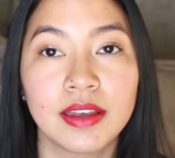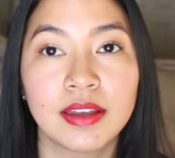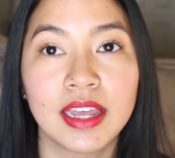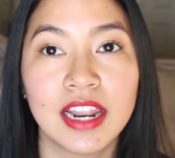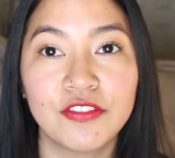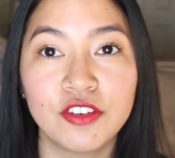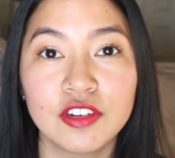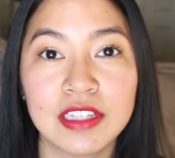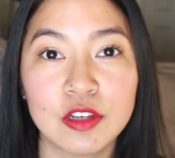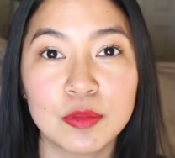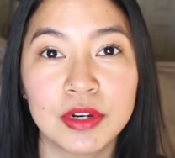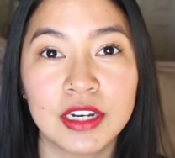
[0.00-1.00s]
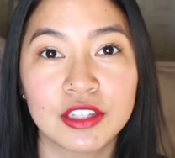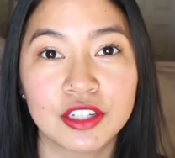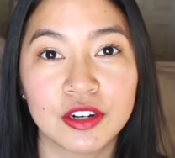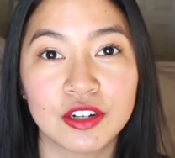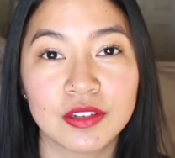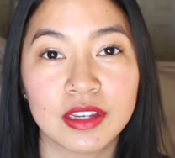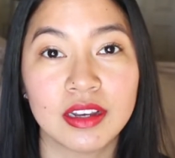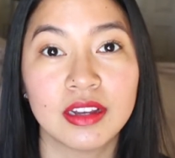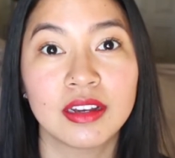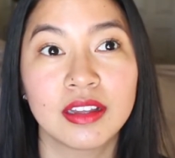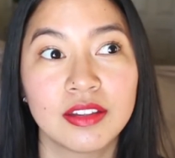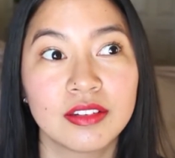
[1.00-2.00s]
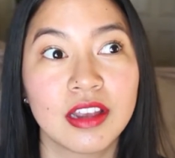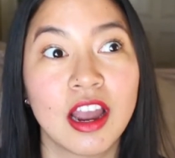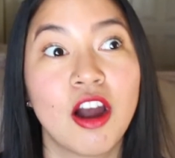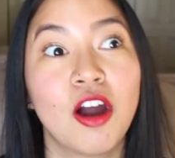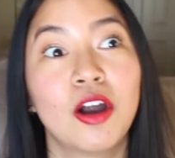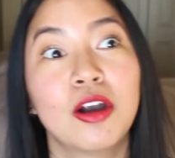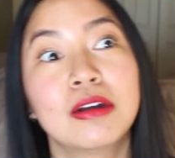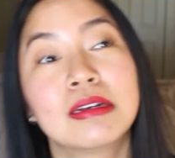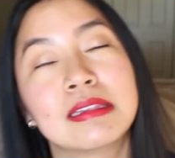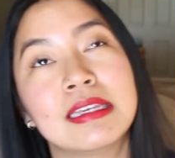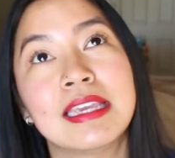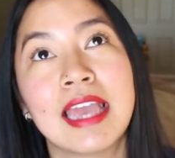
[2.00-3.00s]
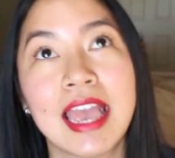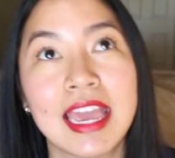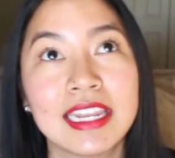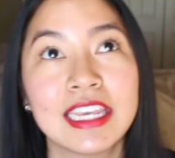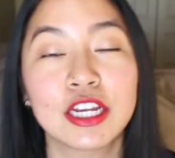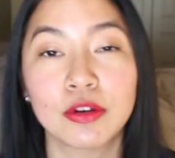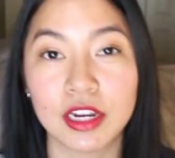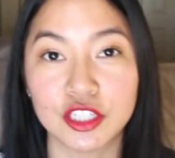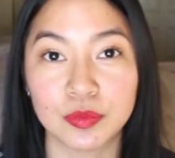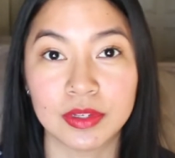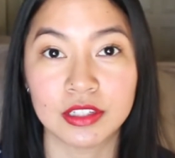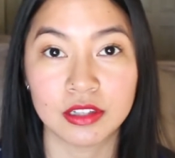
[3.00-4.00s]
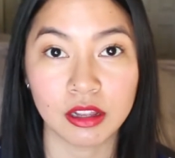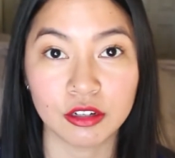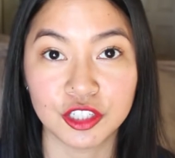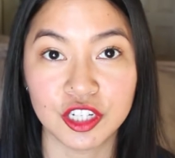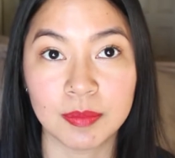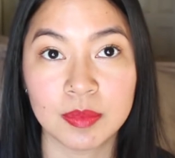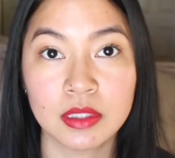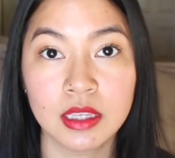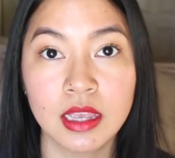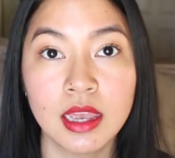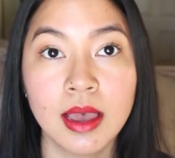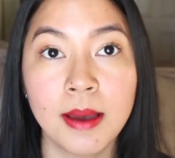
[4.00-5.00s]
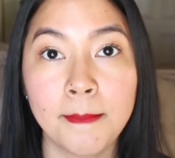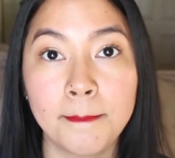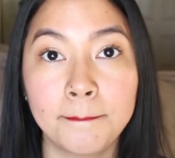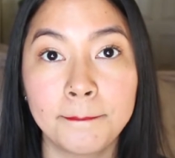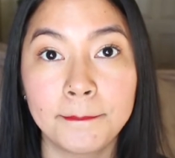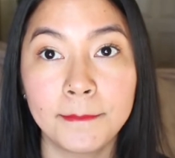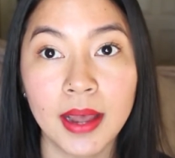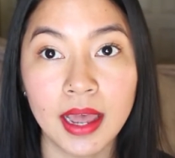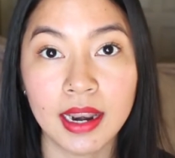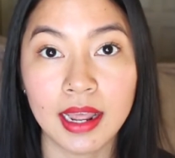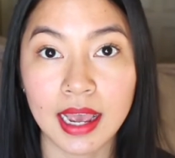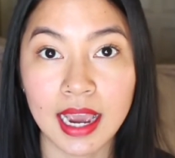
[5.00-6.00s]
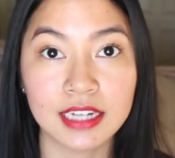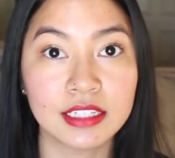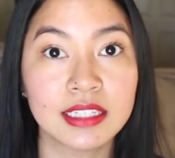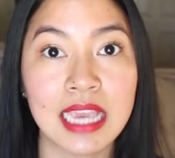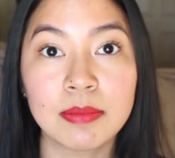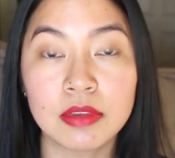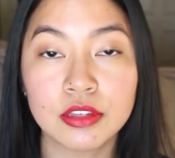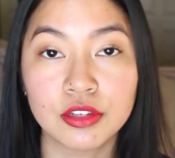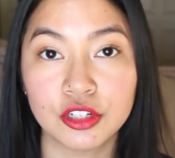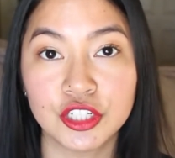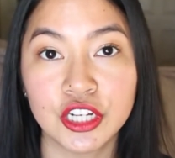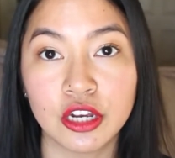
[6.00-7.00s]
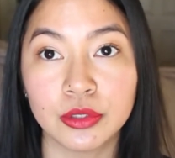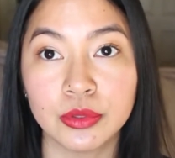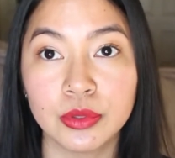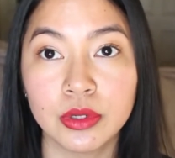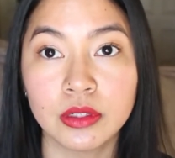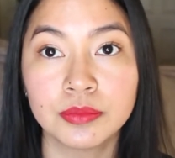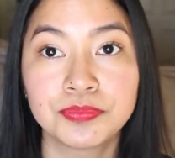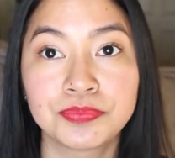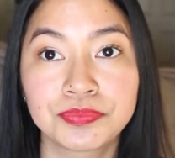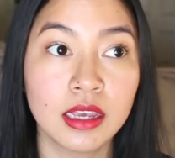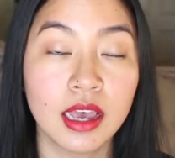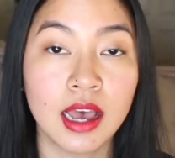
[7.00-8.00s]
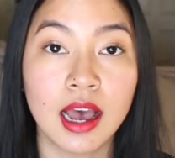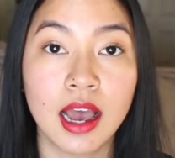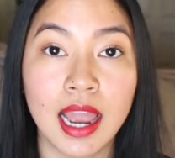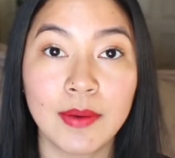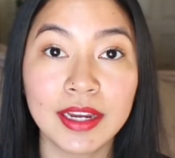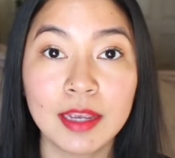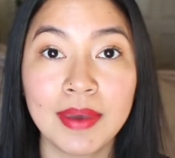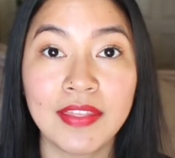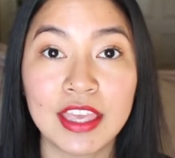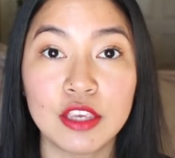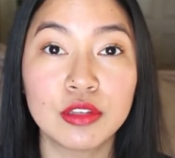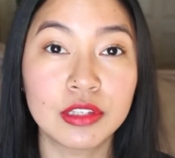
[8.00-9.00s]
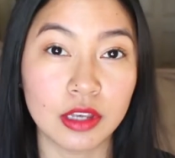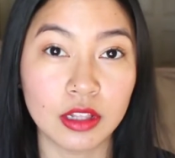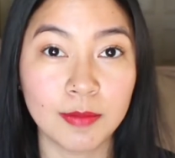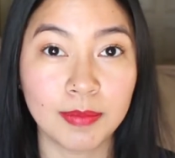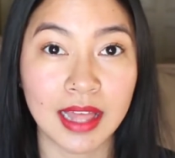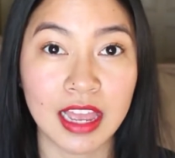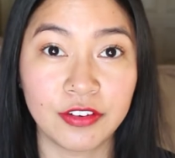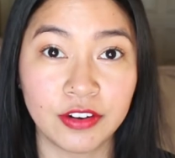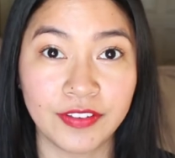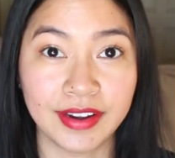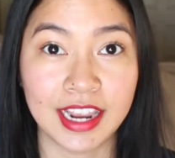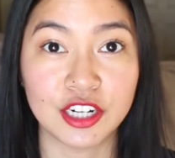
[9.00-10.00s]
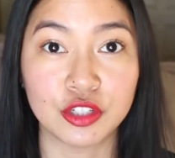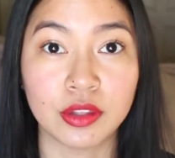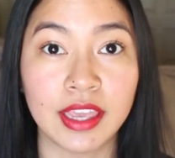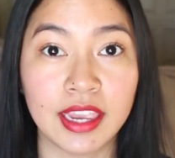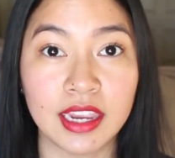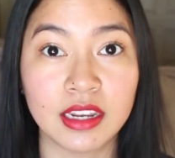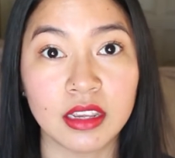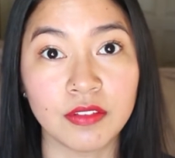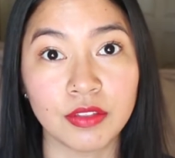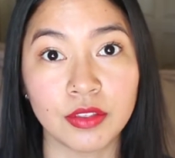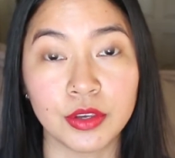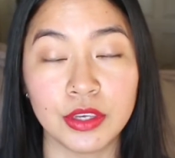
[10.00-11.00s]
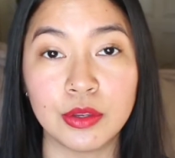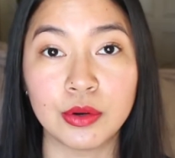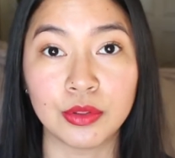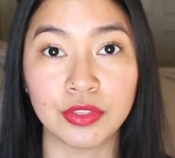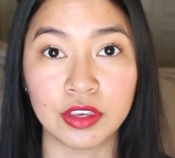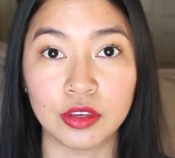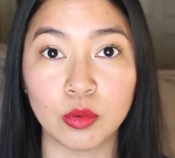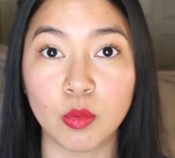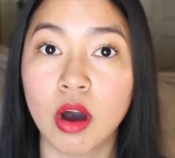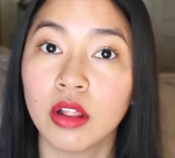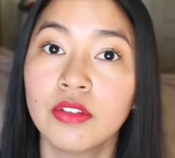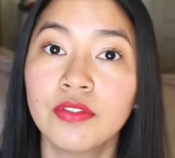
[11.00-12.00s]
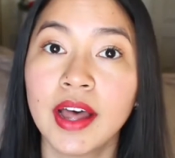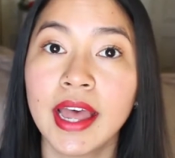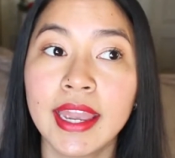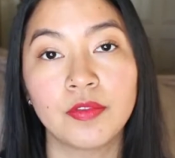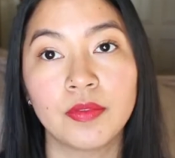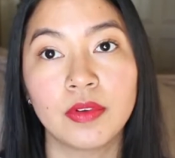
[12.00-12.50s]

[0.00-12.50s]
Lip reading: And at first I was pretty discouraged. I was like, oh, there's hardly any graduate scholarships. But I just kept on searching on Google. I recommend that you still apply for financial aid even though you don't think you qualify.